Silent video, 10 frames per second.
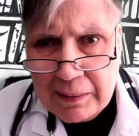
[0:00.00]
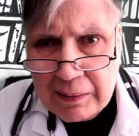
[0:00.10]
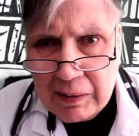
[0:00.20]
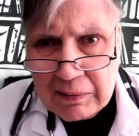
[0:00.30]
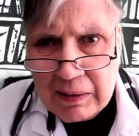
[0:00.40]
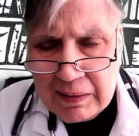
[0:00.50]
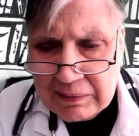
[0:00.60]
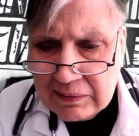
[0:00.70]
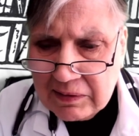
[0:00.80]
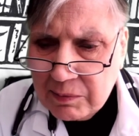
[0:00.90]
are
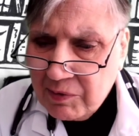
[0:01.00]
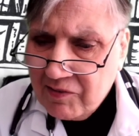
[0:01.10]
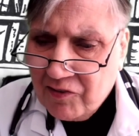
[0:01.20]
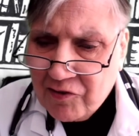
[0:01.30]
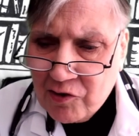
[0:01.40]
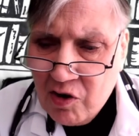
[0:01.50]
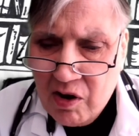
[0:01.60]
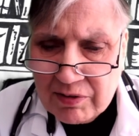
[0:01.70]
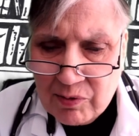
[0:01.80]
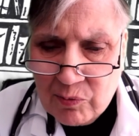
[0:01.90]
likely to be
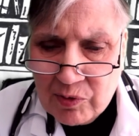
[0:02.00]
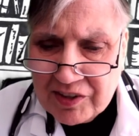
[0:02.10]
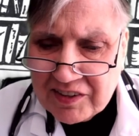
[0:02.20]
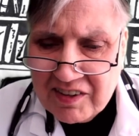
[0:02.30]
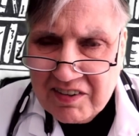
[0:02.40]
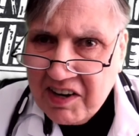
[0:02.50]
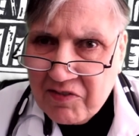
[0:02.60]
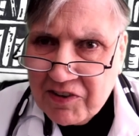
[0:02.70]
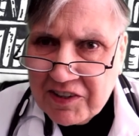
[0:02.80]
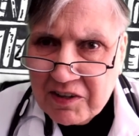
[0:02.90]
fraught with a
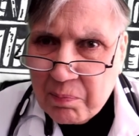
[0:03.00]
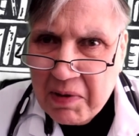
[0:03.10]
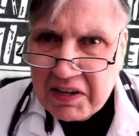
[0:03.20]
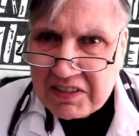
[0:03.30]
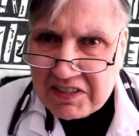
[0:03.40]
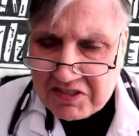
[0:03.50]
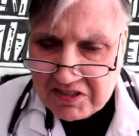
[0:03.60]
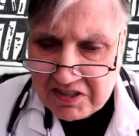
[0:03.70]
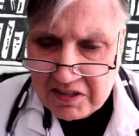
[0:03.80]
definite menace.